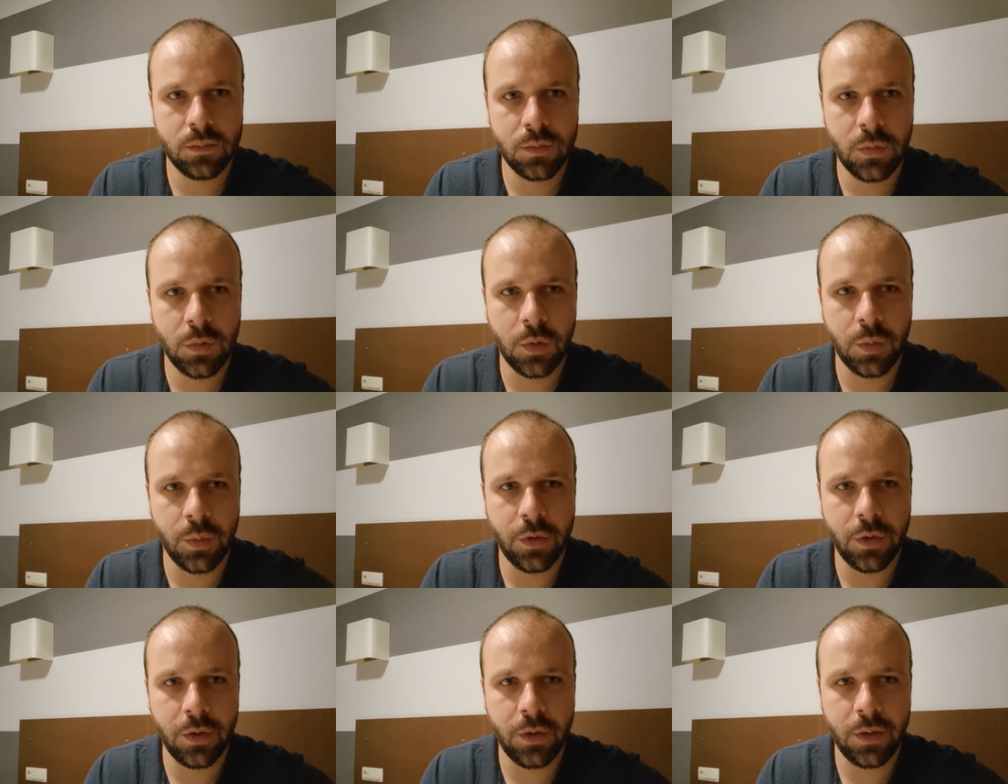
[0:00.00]
Good
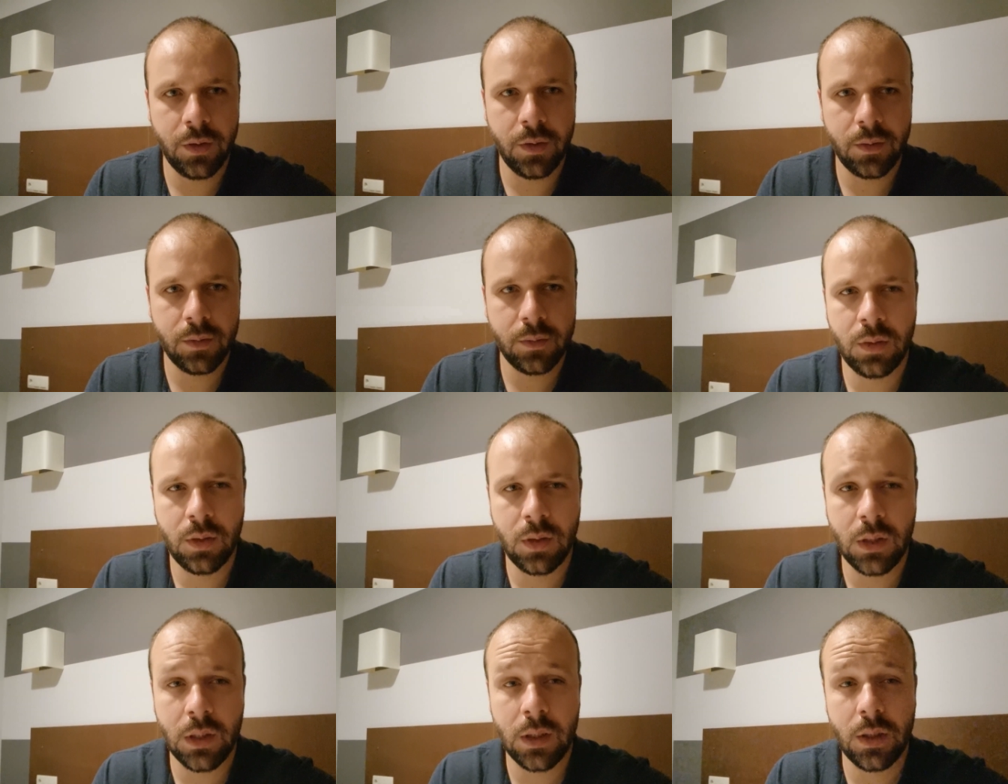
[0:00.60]
morning.
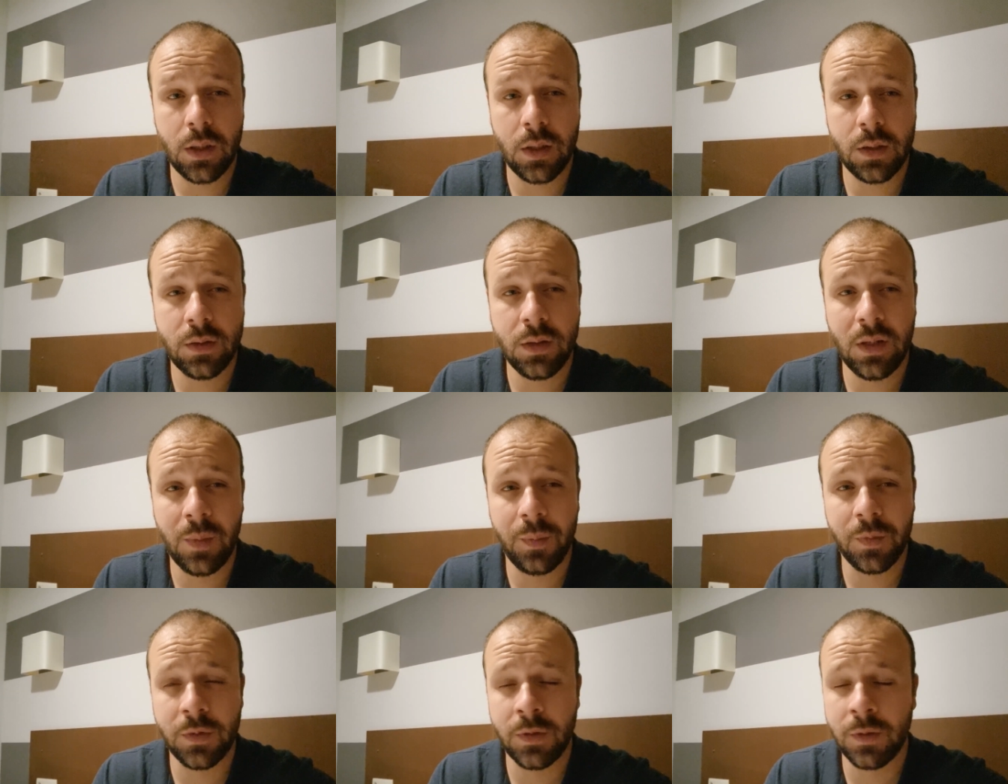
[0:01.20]
I
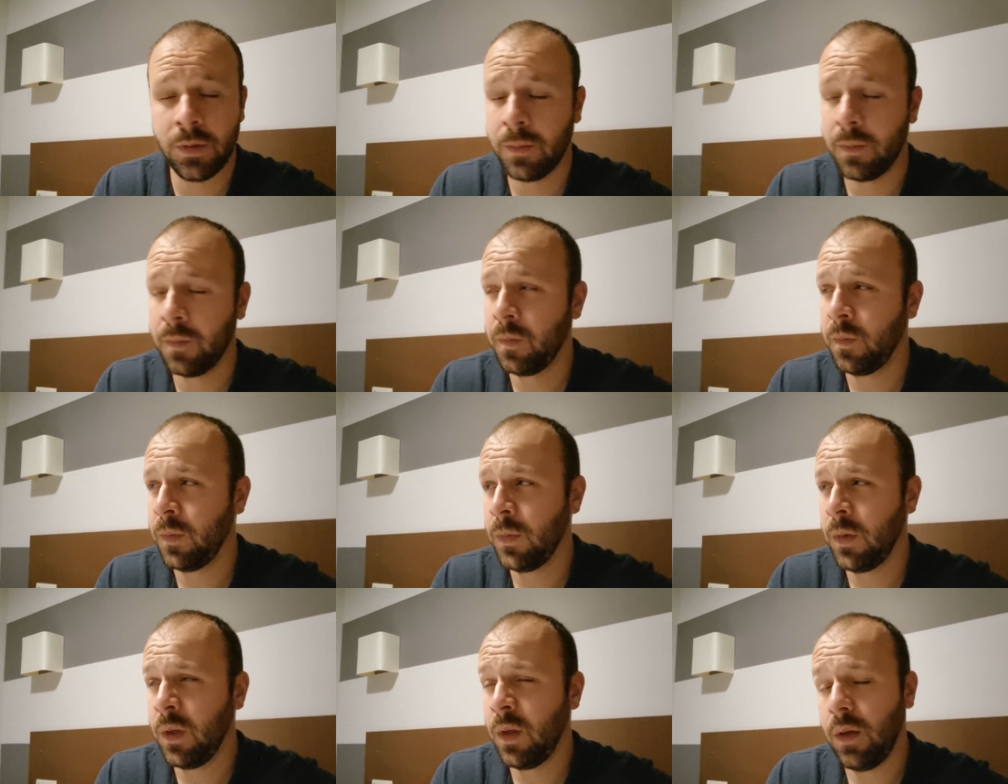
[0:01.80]
slept
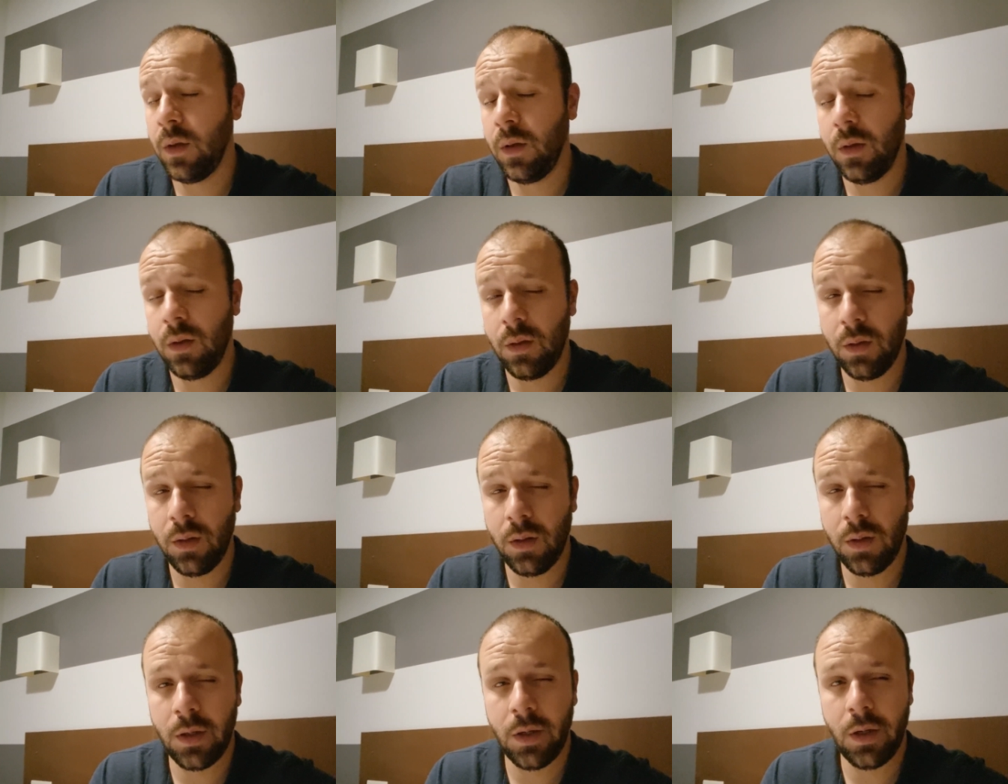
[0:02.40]

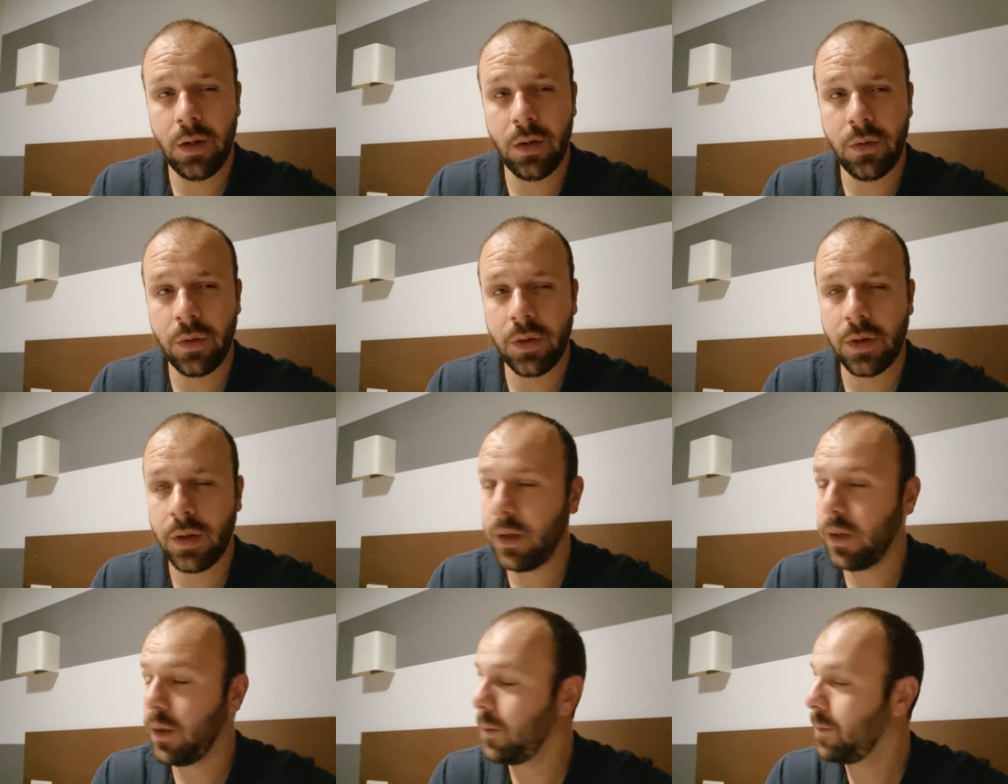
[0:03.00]
kind of
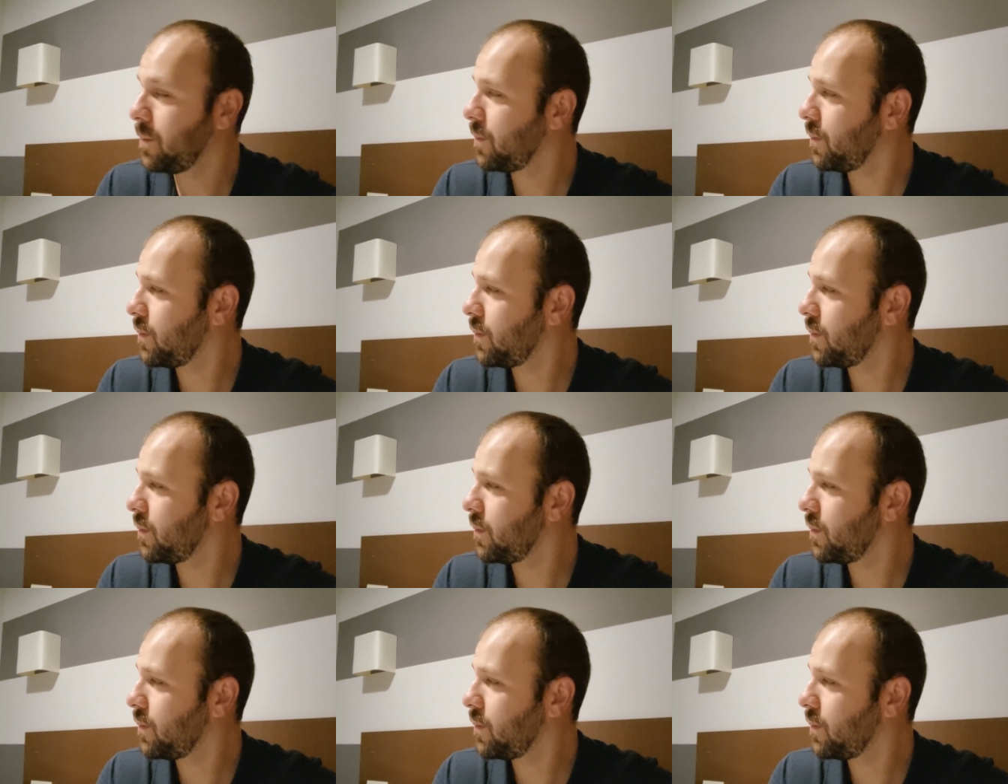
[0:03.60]
okay.